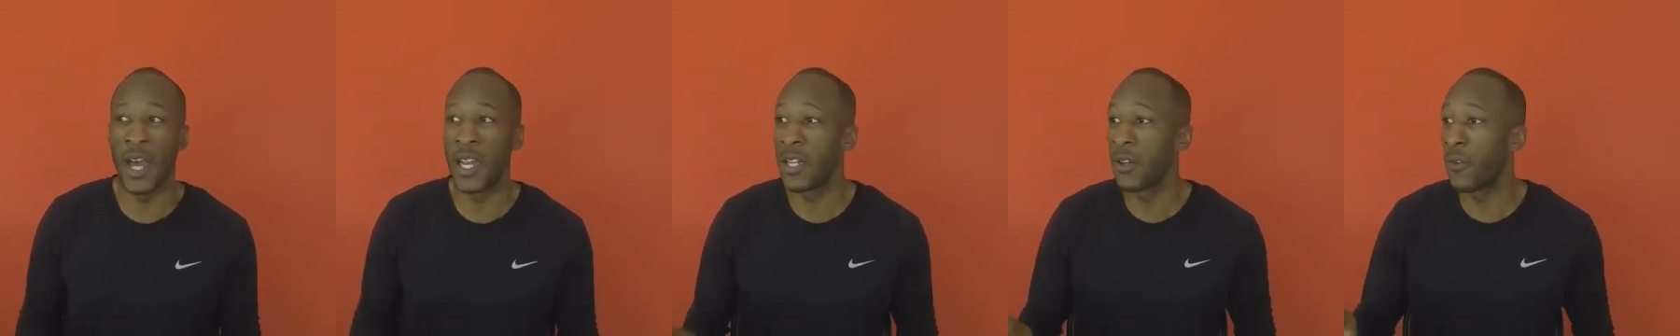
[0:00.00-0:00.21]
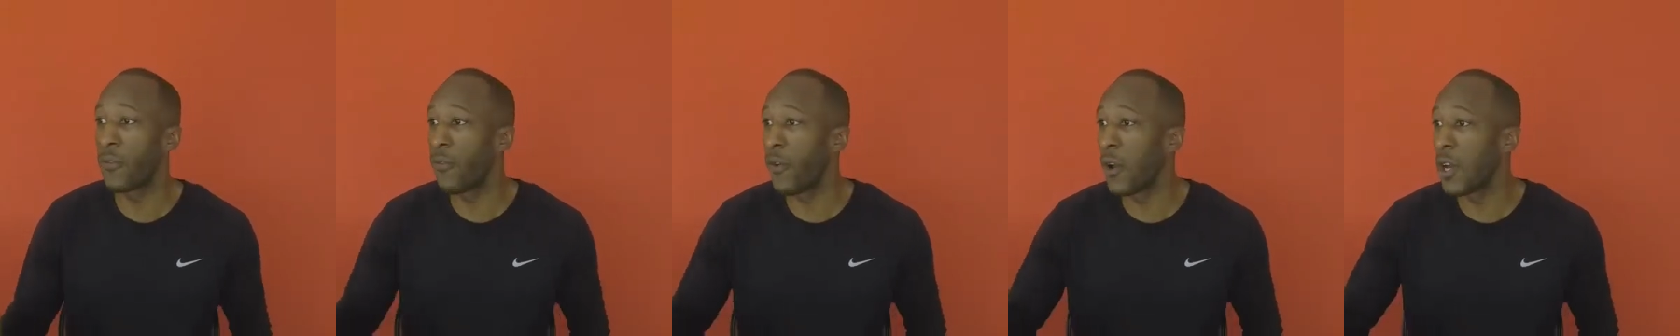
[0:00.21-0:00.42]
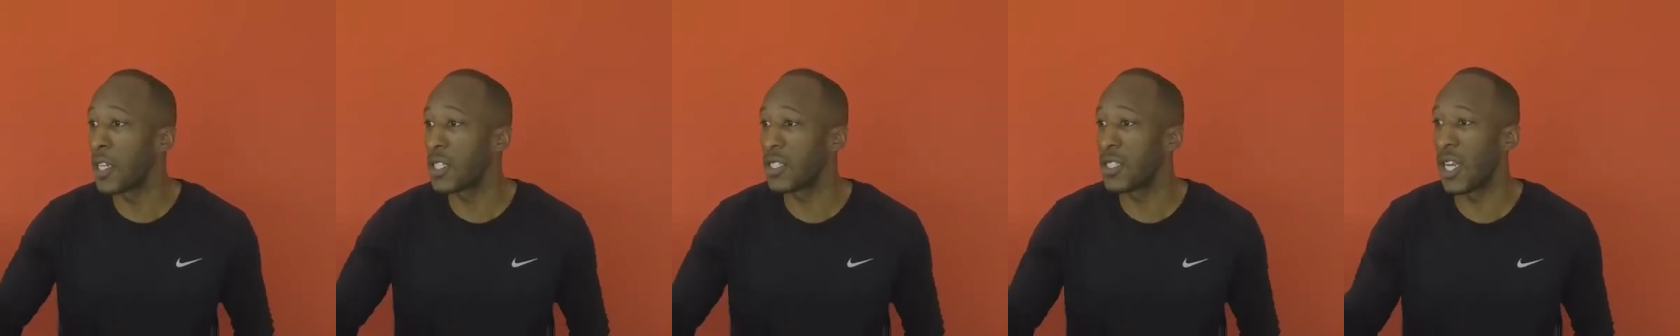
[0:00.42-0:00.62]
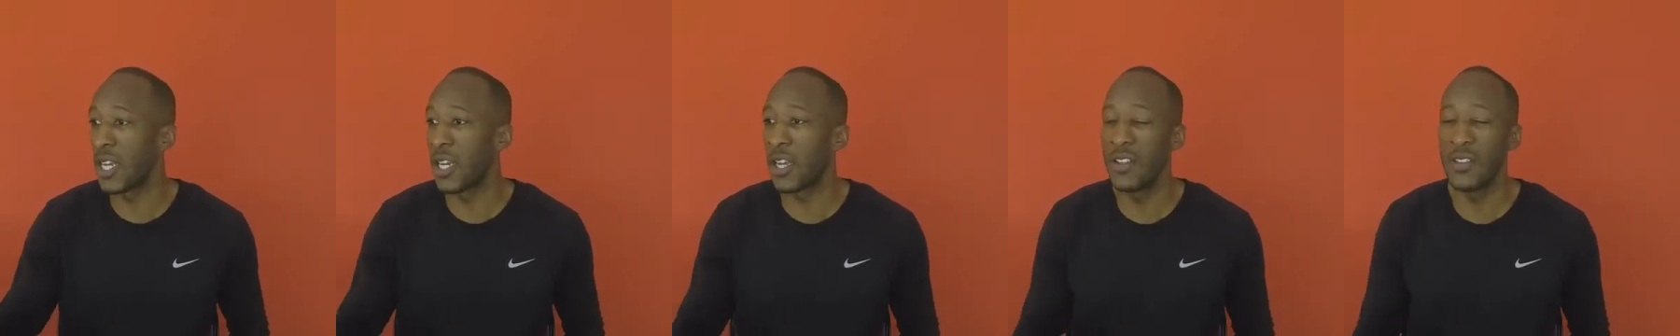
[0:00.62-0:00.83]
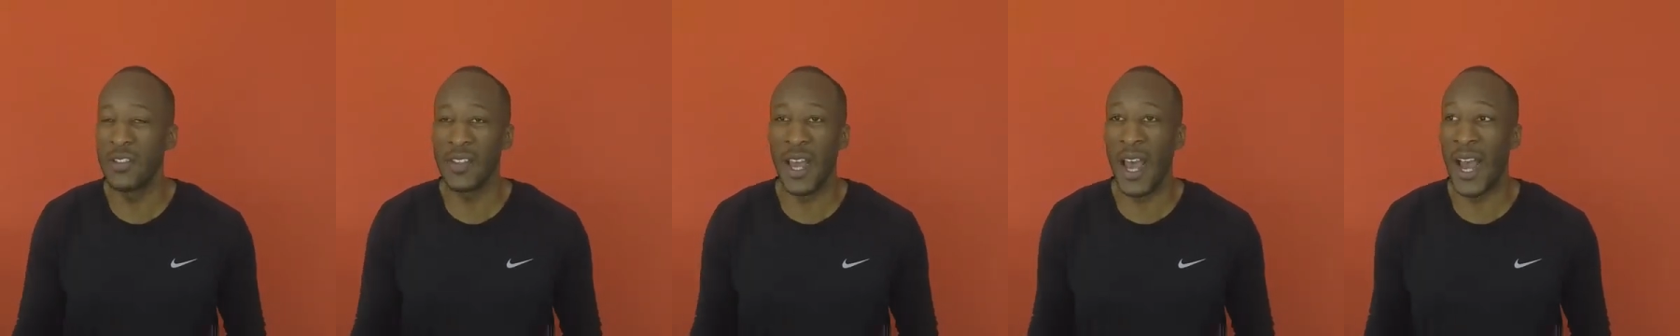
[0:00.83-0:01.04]
I need 30
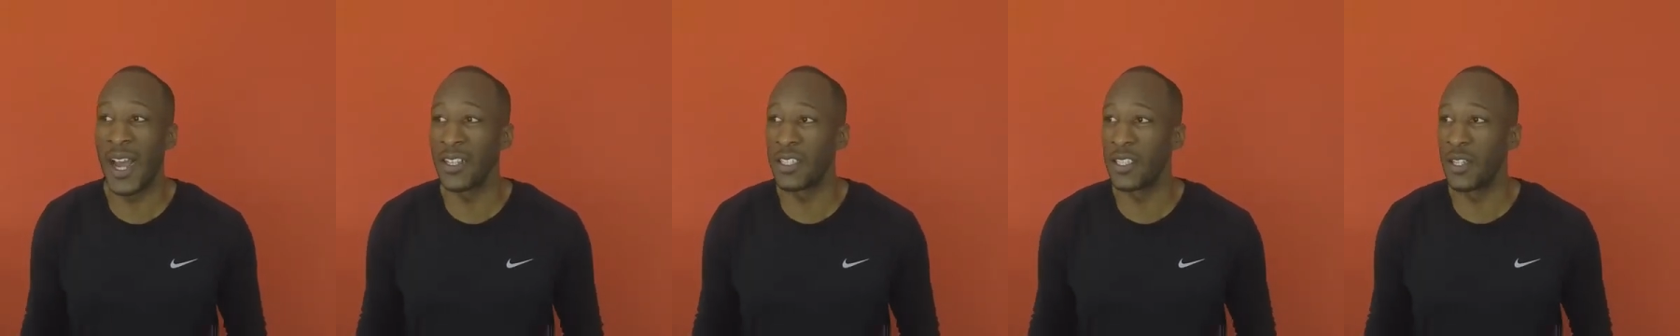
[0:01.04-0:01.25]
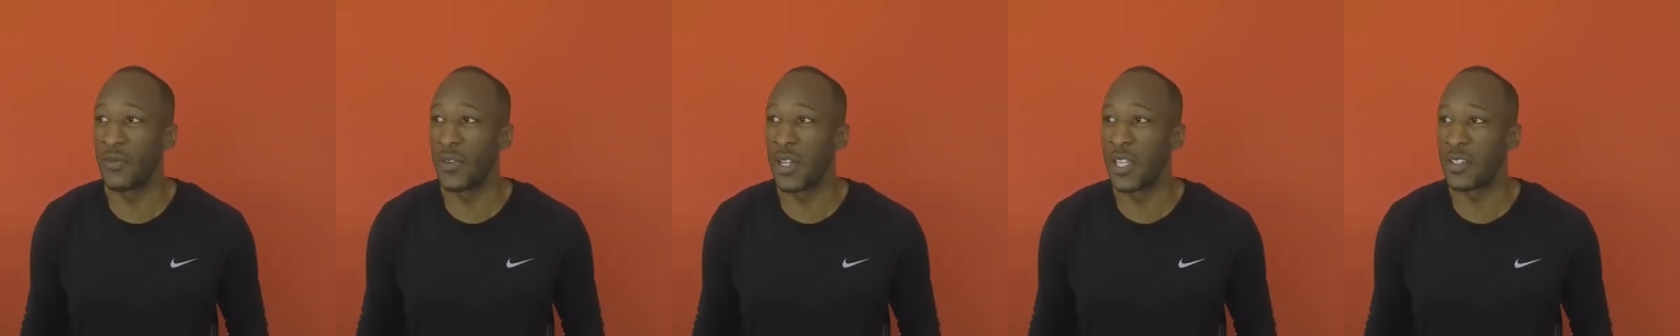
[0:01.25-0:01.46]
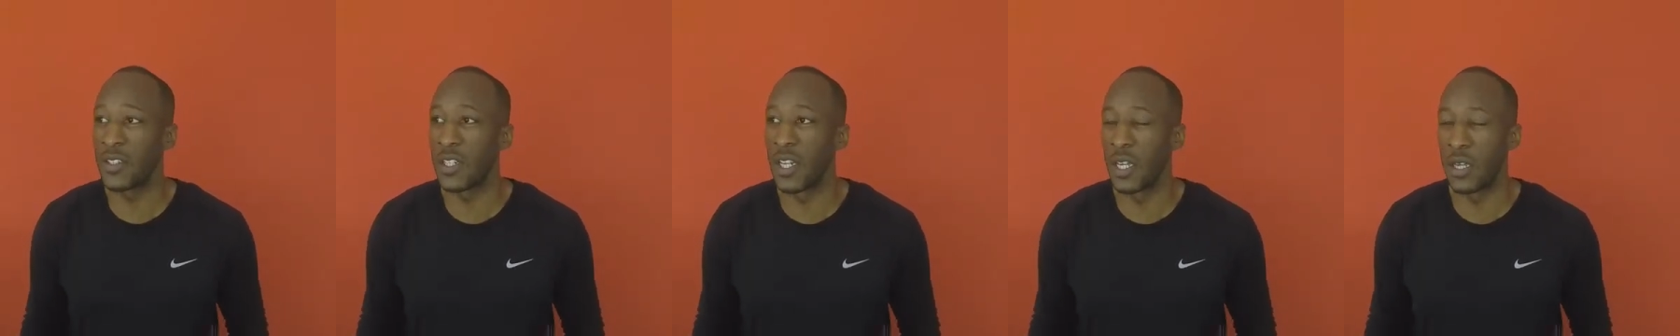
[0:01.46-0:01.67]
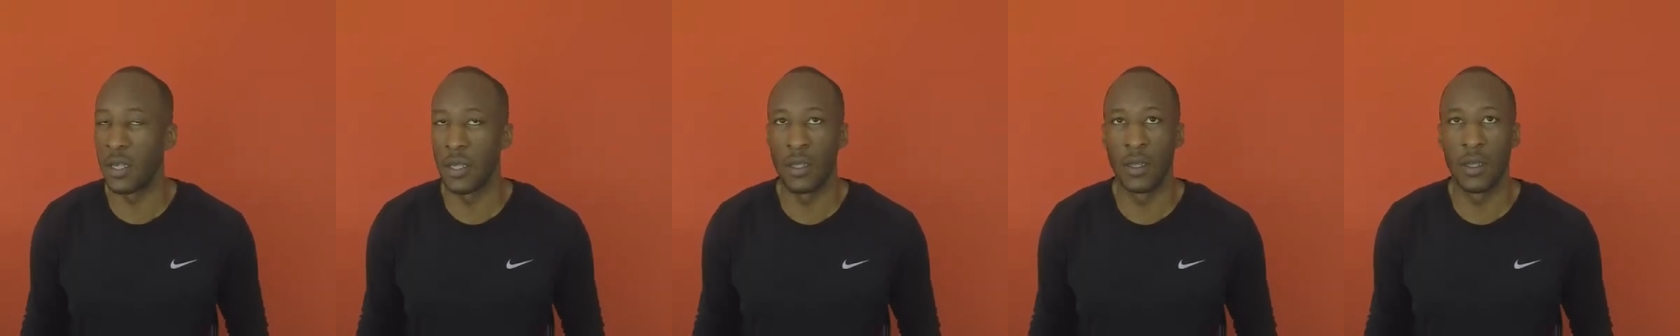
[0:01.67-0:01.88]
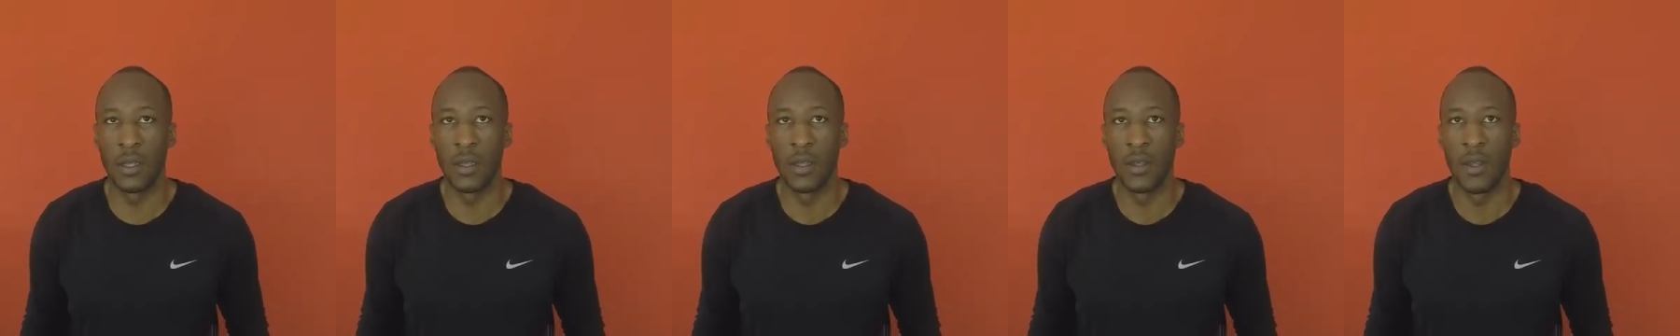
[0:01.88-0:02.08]
seconds, active listening.